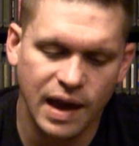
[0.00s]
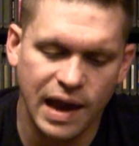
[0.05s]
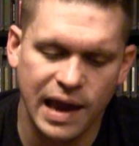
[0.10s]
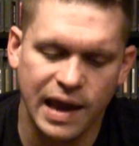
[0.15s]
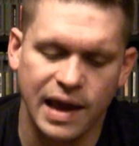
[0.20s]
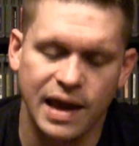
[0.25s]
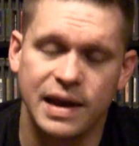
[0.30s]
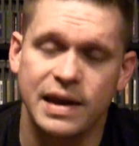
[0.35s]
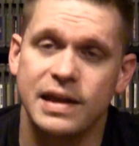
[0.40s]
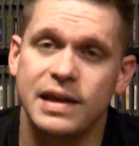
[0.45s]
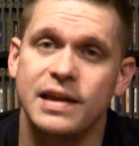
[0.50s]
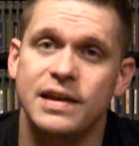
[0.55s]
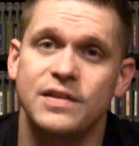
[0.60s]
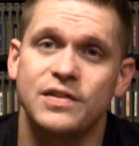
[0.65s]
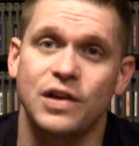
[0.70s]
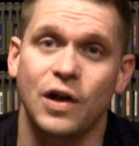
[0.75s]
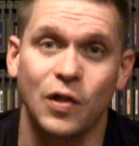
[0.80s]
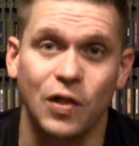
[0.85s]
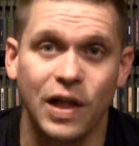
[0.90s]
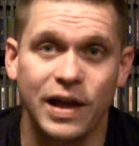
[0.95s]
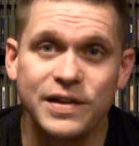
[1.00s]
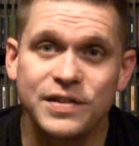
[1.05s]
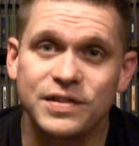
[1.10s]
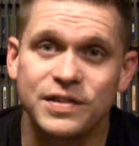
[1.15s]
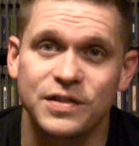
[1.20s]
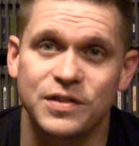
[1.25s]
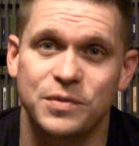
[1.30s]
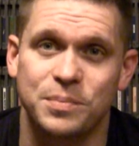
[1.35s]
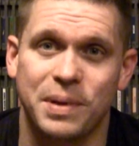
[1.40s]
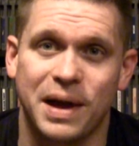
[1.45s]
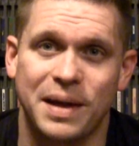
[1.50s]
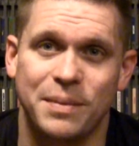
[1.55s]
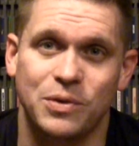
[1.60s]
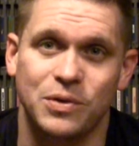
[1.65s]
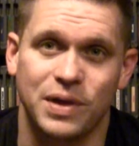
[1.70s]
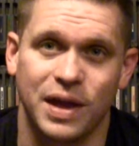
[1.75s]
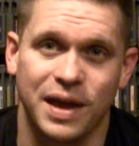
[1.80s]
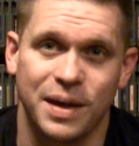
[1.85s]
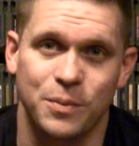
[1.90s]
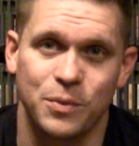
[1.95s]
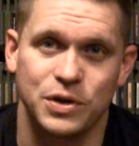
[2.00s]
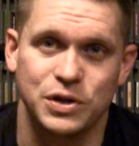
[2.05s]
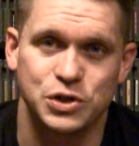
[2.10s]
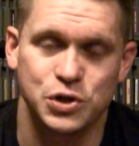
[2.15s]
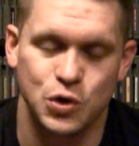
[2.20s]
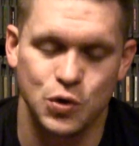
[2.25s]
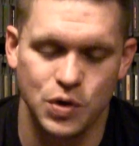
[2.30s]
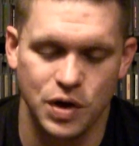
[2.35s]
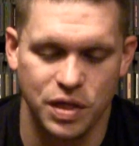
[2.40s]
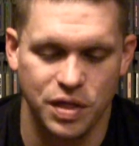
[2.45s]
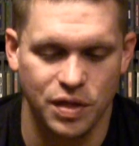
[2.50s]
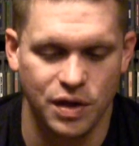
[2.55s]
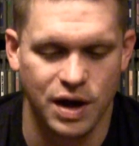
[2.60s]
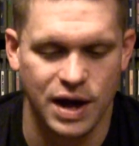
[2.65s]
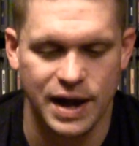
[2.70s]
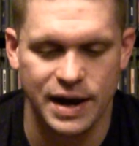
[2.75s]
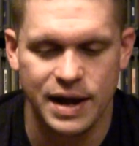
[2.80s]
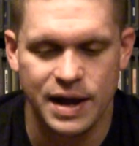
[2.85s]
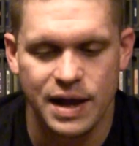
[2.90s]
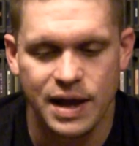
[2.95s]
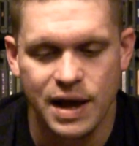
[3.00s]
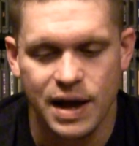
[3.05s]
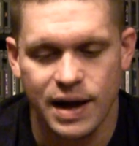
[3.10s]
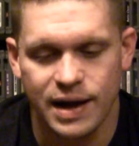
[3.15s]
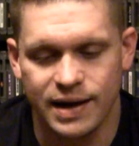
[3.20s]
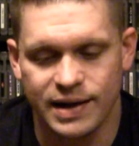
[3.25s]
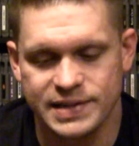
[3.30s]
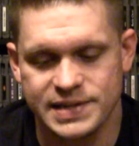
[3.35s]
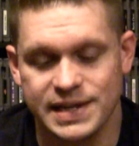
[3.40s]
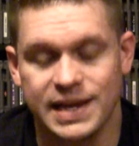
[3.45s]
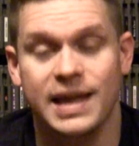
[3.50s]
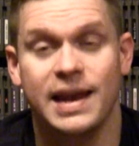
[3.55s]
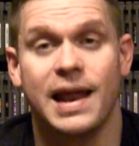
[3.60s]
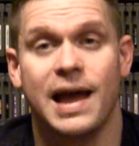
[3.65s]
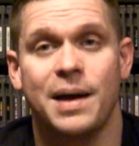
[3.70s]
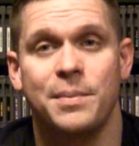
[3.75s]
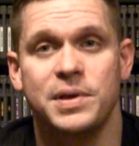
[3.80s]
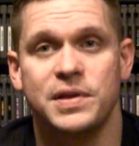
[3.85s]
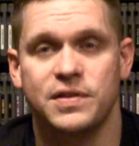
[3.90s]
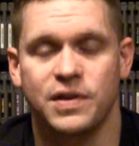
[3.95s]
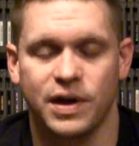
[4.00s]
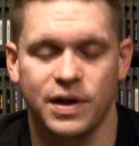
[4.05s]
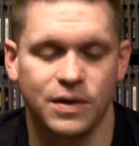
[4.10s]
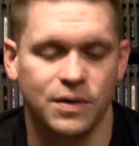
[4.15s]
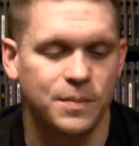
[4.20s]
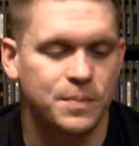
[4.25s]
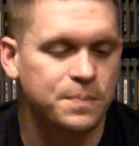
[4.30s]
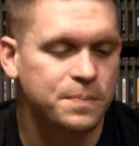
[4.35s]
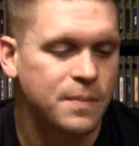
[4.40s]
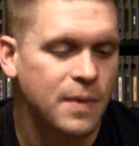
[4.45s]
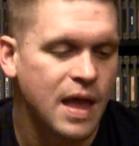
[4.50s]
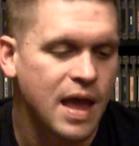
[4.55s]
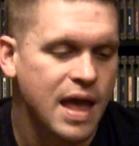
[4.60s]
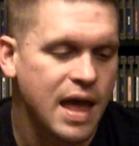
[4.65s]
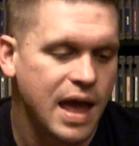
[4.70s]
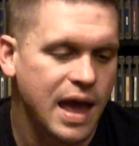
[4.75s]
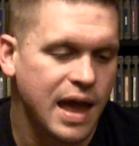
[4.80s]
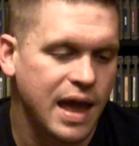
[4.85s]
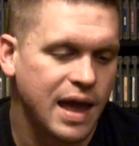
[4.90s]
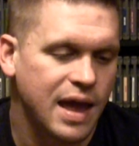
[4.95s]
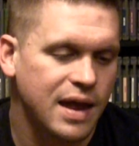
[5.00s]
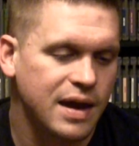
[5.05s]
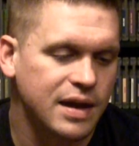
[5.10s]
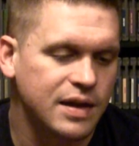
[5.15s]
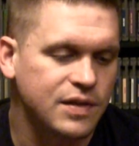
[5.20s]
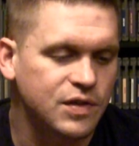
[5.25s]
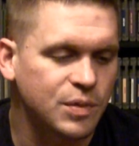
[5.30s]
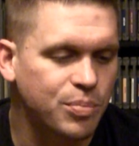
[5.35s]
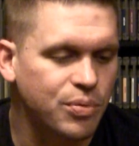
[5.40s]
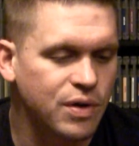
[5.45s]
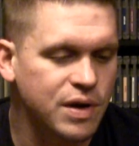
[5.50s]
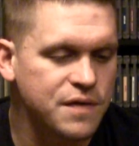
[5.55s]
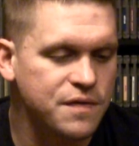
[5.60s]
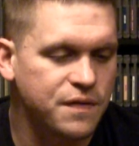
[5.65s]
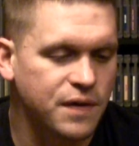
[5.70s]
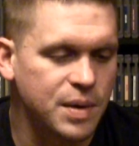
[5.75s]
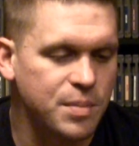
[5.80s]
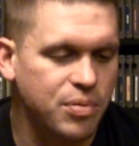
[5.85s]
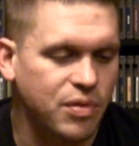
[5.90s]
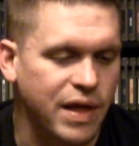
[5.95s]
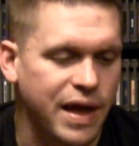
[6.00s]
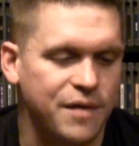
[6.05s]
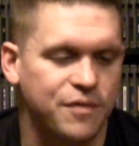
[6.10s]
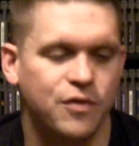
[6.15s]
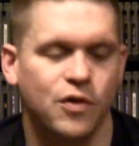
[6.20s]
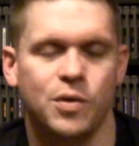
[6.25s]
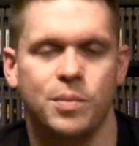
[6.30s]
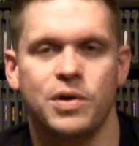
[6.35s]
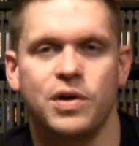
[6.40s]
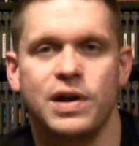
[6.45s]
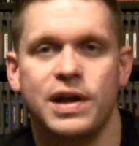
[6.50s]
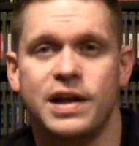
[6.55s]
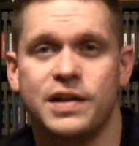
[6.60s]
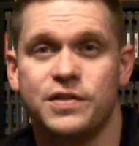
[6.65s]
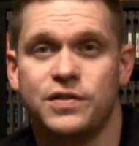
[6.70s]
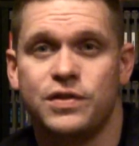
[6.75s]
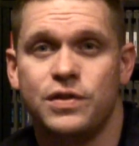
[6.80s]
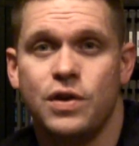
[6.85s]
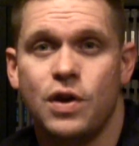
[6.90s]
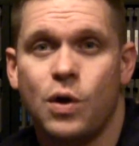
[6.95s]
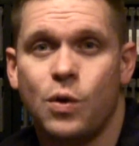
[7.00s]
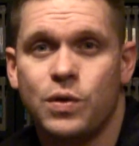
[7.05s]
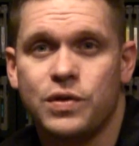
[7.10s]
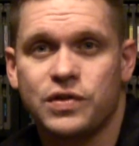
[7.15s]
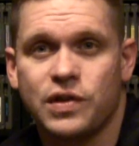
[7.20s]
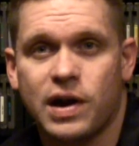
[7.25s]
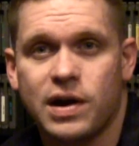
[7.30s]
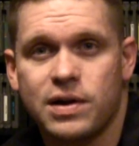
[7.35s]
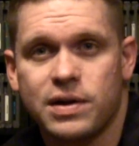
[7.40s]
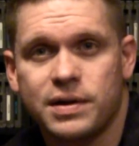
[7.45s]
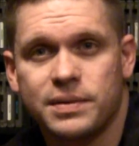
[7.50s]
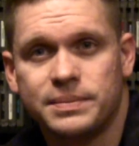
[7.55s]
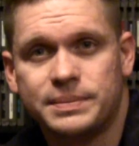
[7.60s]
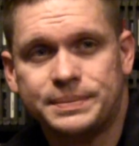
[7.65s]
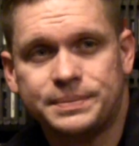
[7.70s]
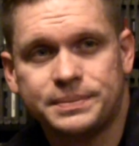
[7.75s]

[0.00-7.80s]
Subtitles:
And it is a licensed Bible game, which who would have thought? It's a Konami title, and it's a pretty fun platformer. It's Noah's Ark.